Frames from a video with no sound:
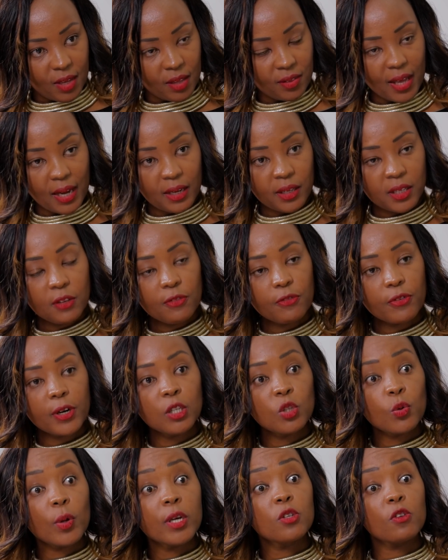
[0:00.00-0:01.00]
There are
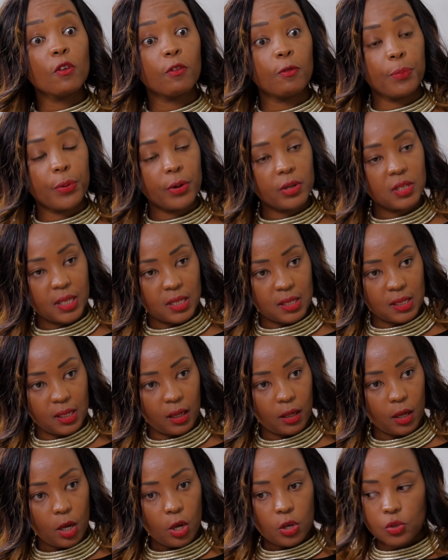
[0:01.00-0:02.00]
different ways of
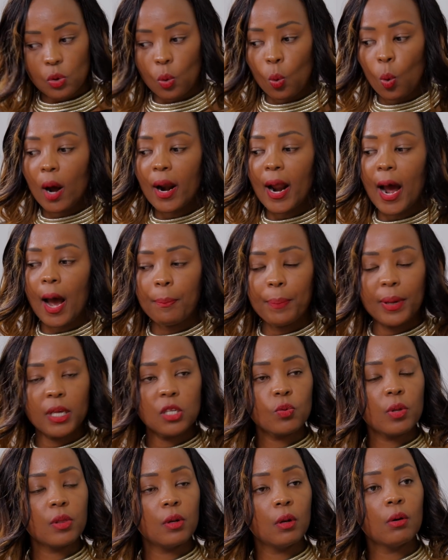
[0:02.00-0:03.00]
processing. Okay. So what
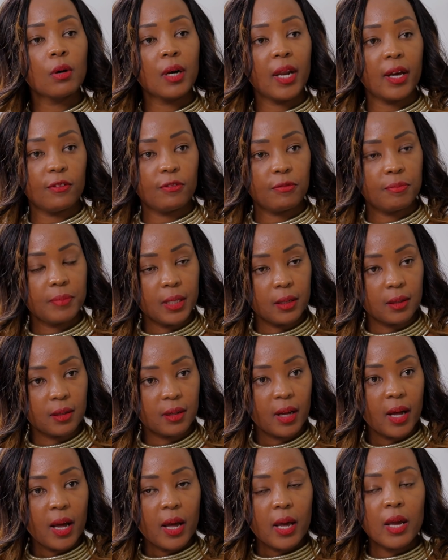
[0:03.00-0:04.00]
happens with long life milk,
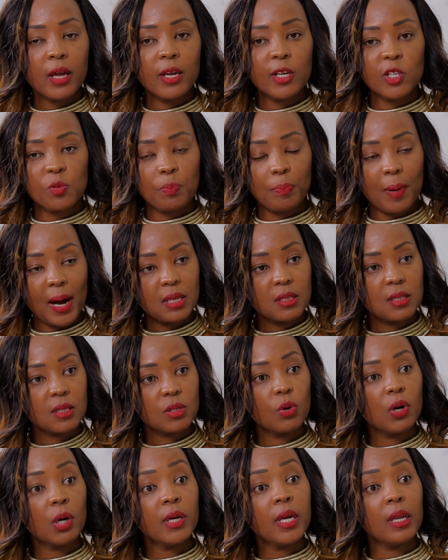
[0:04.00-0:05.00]
it is
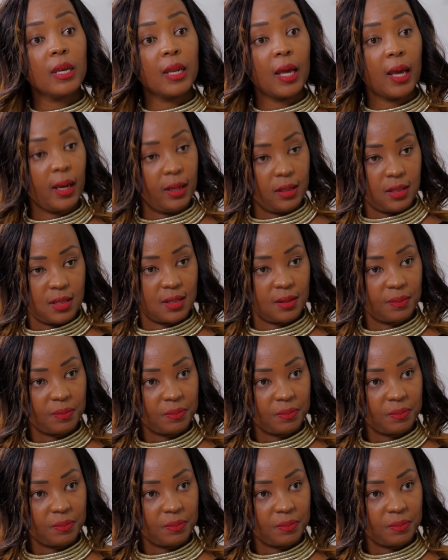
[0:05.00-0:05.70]
passed in heat.